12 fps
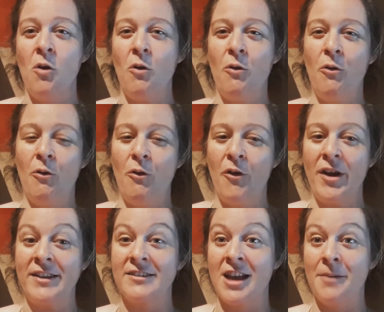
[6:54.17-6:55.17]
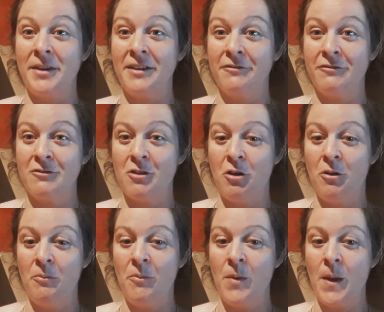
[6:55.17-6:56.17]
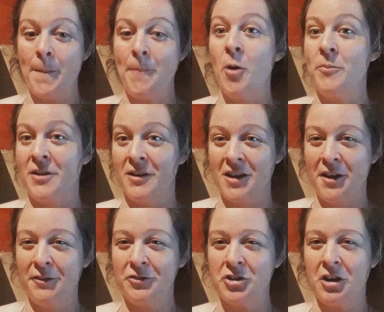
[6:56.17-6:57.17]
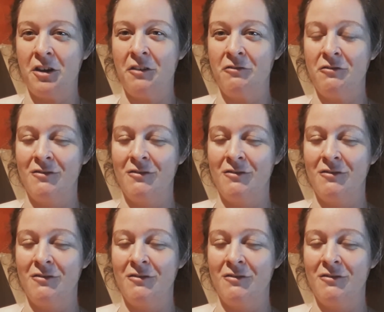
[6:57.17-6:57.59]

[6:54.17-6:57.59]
or it's coming from popular culture